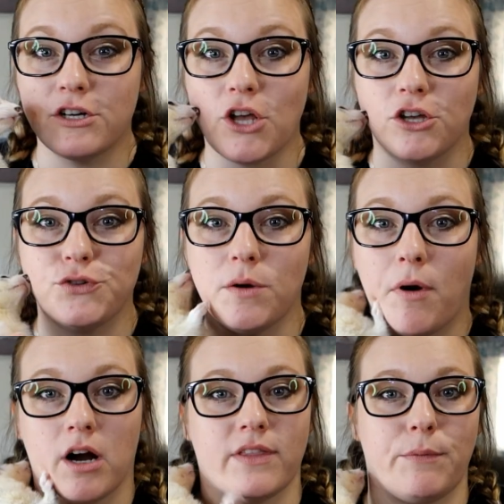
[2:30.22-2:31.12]
There's also a
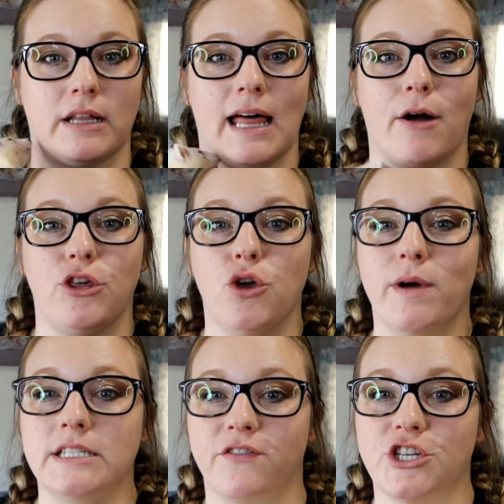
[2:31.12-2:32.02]
part that would allow
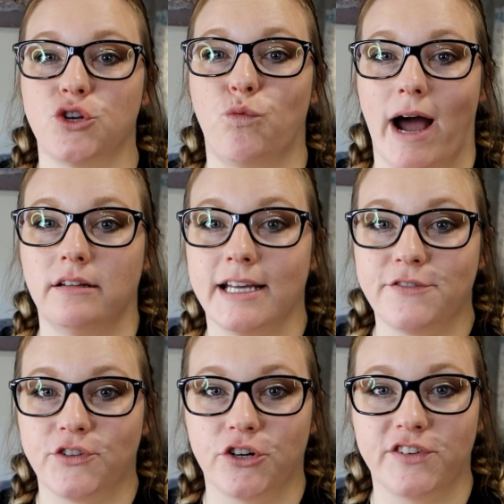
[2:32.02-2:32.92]
U.S. Fish and
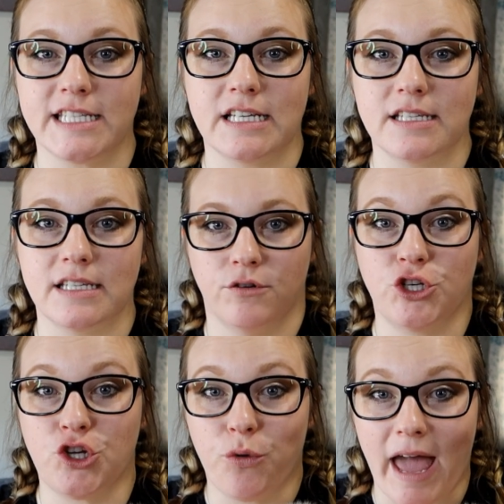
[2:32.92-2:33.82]
Wildlife Services
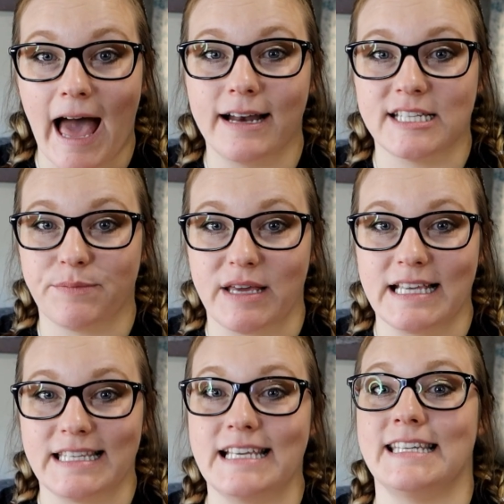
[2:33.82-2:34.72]
to add a
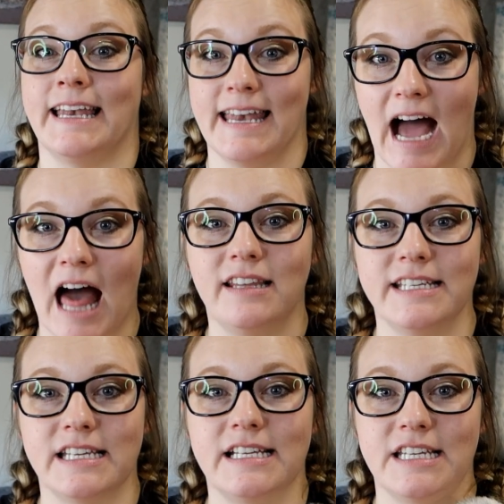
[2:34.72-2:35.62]
species not
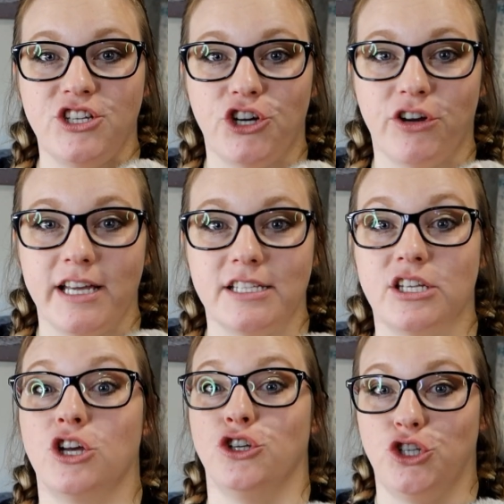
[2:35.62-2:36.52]
listed as
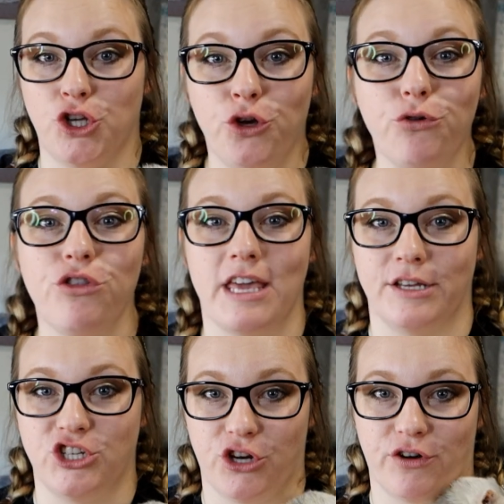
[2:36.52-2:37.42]
injurious to
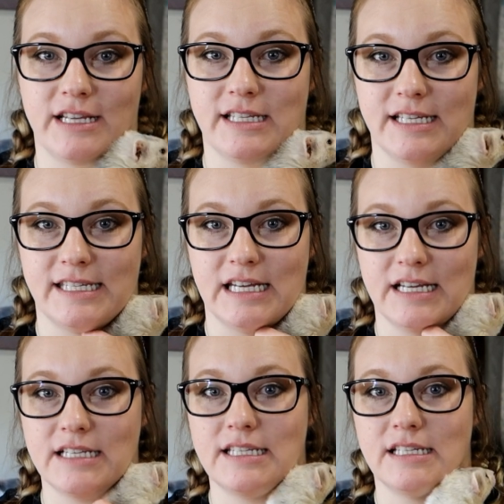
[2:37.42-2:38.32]
the injurious
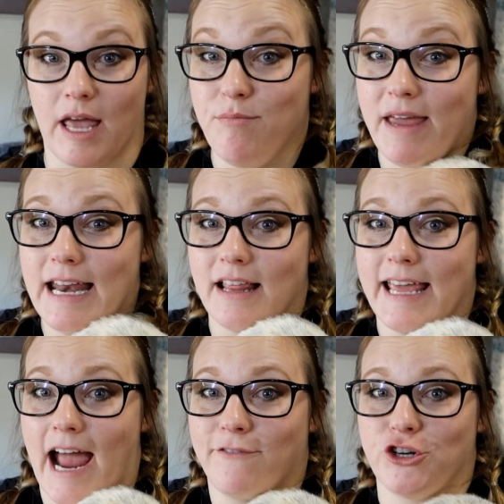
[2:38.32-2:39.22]
listings
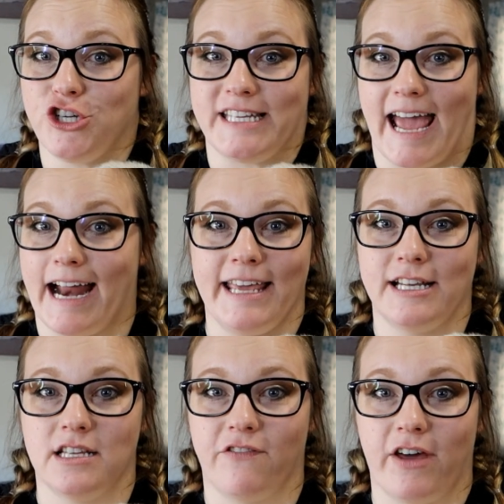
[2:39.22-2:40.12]
immediately after just adding
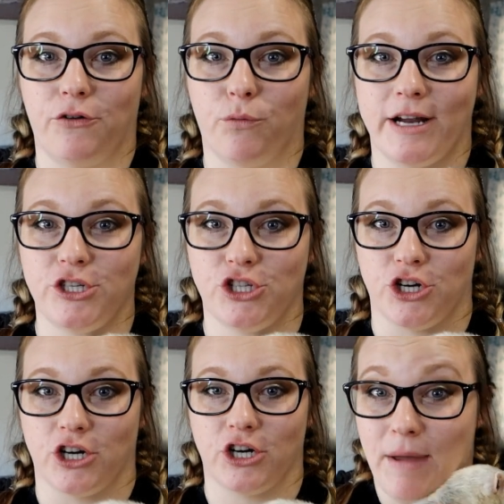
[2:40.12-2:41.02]
it to the Federal
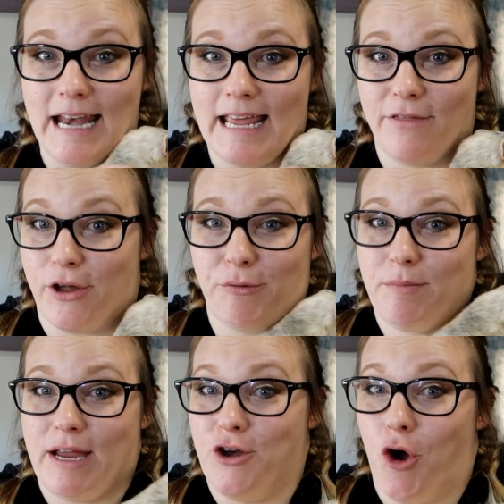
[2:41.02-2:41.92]
Register, meaning there
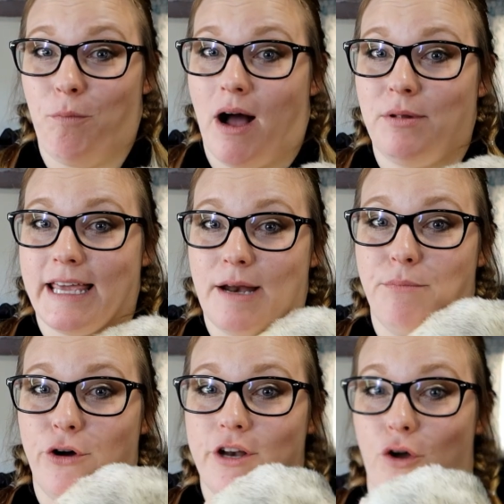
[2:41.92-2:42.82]
would be no public
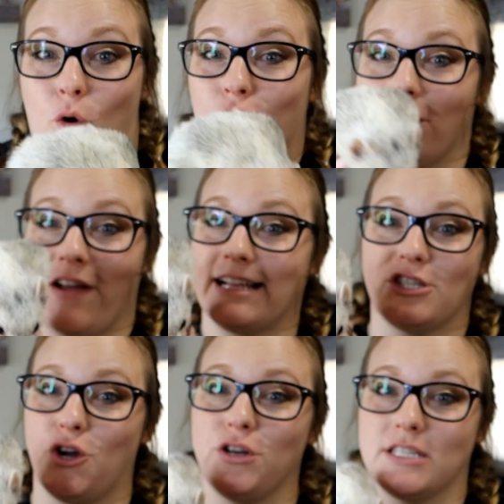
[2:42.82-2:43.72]
input or
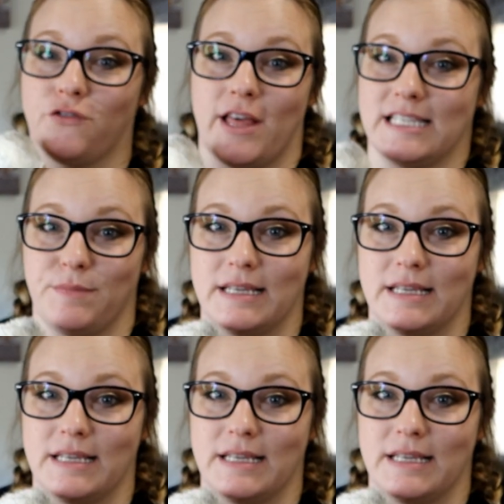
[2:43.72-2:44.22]
advance notice for that